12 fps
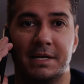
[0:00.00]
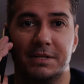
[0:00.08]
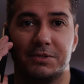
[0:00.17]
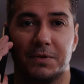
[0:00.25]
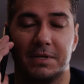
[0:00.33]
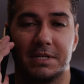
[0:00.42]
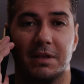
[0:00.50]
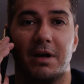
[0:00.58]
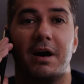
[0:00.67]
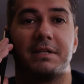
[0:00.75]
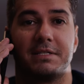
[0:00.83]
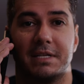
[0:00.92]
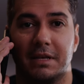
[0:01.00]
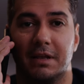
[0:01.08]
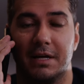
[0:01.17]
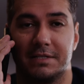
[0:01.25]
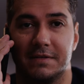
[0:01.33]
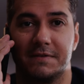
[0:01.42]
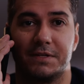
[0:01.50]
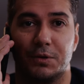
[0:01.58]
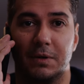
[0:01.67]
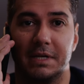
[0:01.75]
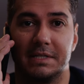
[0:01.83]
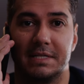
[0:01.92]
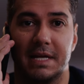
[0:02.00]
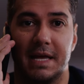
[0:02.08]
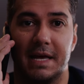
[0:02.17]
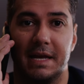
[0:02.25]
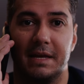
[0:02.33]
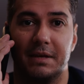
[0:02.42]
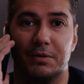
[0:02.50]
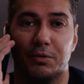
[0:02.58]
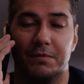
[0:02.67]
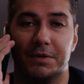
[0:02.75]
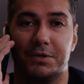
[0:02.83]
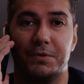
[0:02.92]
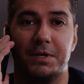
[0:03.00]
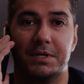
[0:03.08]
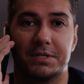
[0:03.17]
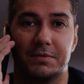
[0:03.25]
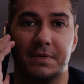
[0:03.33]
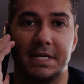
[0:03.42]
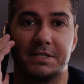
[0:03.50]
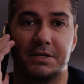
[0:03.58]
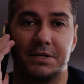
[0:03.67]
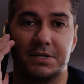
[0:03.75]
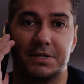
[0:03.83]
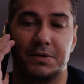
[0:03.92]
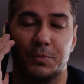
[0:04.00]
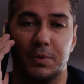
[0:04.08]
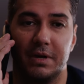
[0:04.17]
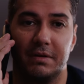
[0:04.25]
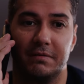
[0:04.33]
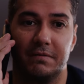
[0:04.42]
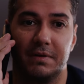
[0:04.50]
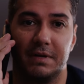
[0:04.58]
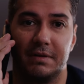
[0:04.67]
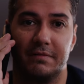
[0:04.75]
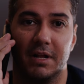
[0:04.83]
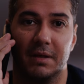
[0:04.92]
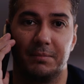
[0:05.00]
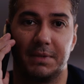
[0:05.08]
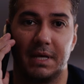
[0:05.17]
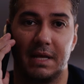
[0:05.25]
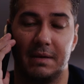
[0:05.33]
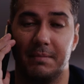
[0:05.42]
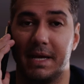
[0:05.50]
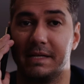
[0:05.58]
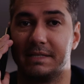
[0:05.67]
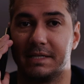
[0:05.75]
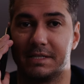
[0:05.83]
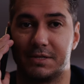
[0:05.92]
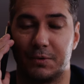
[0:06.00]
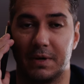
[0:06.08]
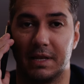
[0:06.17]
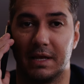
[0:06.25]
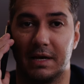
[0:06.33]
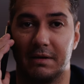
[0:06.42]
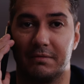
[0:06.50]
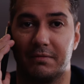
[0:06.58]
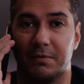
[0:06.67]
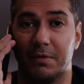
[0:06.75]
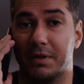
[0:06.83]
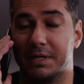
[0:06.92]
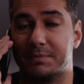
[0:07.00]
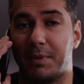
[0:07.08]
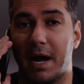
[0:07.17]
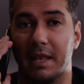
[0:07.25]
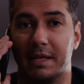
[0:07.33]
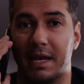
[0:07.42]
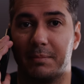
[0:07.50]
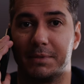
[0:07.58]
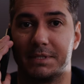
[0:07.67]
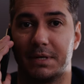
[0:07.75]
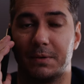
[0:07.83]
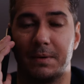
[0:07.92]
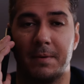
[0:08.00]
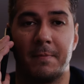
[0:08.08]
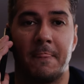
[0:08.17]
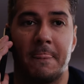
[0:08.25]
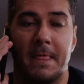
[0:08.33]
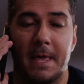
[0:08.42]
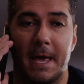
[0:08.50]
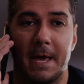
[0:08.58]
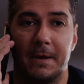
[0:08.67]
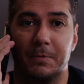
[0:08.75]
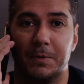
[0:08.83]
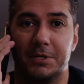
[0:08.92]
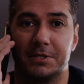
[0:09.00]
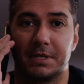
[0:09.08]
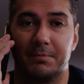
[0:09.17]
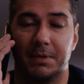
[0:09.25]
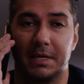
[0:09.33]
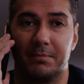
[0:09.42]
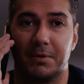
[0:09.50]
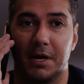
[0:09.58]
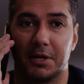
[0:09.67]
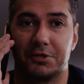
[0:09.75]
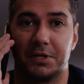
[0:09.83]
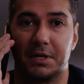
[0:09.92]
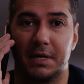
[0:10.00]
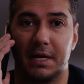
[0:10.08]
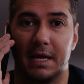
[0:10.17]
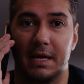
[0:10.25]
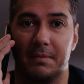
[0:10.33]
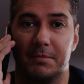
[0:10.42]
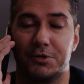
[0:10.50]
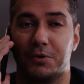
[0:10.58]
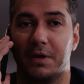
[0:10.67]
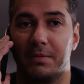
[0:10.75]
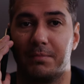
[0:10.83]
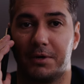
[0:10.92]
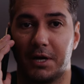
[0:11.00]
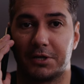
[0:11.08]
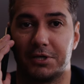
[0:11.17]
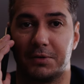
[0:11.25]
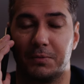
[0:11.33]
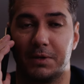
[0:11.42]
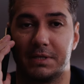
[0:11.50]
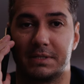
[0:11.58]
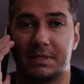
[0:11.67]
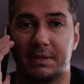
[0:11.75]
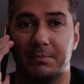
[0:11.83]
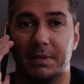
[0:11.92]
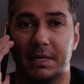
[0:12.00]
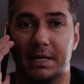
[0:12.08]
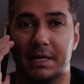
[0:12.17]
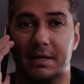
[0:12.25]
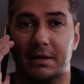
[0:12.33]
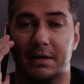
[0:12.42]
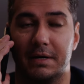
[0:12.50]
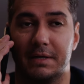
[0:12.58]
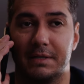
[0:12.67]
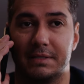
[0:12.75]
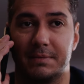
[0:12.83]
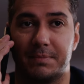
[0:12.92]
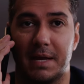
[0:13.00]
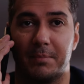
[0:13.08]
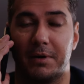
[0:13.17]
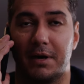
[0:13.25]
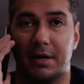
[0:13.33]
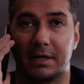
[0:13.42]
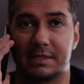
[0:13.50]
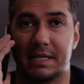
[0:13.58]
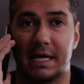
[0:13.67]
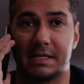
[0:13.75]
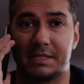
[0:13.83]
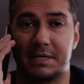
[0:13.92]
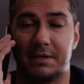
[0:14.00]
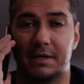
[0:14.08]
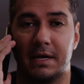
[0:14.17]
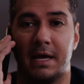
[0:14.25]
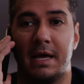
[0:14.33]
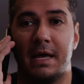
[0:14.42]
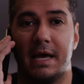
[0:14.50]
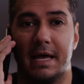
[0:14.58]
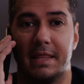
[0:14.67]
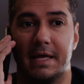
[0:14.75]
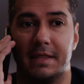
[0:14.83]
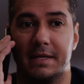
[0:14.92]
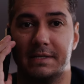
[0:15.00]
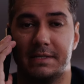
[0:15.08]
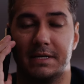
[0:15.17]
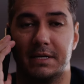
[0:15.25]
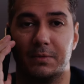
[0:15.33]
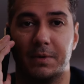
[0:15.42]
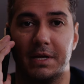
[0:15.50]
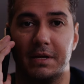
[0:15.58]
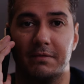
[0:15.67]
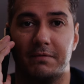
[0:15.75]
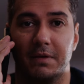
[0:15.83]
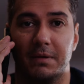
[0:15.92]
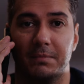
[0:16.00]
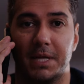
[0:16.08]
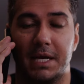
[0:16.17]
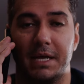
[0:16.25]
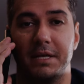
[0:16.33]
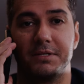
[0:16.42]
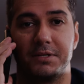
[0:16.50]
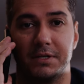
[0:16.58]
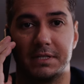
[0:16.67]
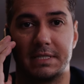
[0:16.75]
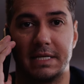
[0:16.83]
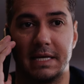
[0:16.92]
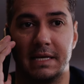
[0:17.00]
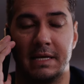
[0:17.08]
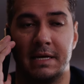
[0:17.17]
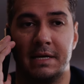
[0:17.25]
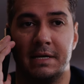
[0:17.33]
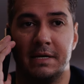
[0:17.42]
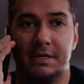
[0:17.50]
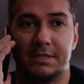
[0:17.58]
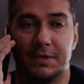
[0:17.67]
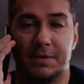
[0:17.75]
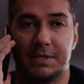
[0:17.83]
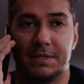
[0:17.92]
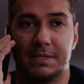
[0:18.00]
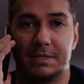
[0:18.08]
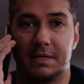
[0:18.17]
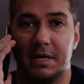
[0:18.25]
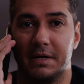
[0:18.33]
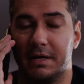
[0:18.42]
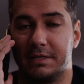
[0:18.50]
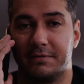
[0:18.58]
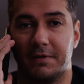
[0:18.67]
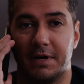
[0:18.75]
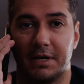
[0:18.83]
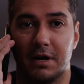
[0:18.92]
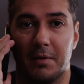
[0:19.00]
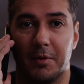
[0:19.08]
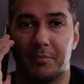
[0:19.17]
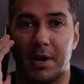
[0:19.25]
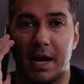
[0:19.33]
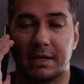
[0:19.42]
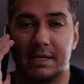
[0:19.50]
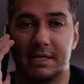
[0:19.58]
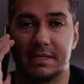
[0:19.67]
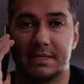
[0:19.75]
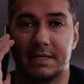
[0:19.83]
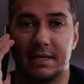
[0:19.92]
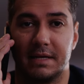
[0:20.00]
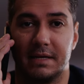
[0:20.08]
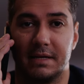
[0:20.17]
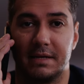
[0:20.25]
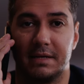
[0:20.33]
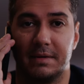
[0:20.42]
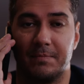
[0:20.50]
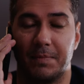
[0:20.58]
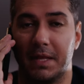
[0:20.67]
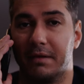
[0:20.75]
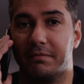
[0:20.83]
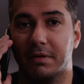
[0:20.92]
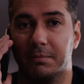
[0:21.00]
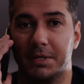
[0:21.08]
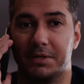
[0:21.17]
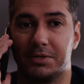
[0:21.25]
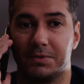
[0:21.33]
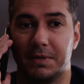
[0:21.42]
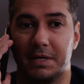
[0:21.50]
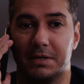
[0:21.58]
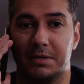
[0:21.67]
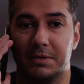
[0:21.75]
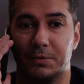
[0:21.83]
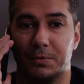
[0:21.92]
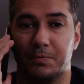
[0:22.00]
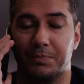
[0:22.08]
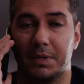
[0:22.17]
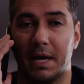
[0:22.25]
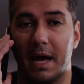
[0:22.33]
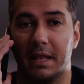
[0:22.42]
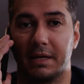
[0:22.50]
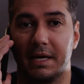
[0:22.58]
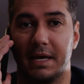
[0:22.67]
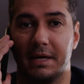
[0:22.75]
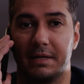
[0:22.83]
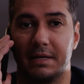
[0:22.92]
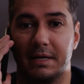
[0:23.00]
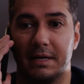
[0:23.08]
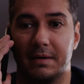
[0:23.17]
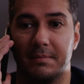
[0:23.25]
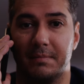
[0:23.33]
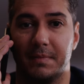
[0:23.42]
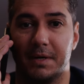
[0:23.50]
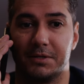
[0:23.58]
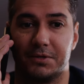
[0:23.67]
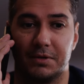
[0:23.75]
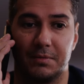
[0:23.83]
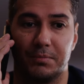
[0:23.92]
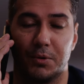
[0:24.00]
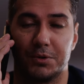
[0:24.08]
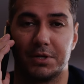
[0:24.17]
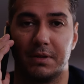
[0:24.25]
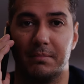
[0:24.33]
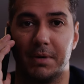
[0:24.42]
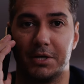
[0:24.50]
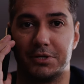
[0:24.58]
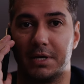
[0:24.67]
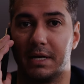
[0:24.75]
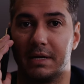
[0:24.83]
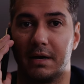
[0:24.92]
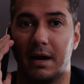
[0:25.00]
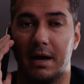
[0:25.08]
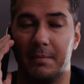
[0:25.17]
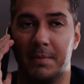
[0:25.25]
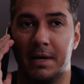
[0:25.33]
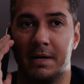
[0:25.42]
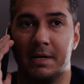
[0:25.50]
So there's lots and lots of stories, and over 2 years of research we've developed an amazing storyline for this pilot episode, and we just completed production, and majority of the production was completed on September and August last year, and then this year we filmed an insert scene. So this is it's very common practice in the film industry to allocate a certain portion of the budget and time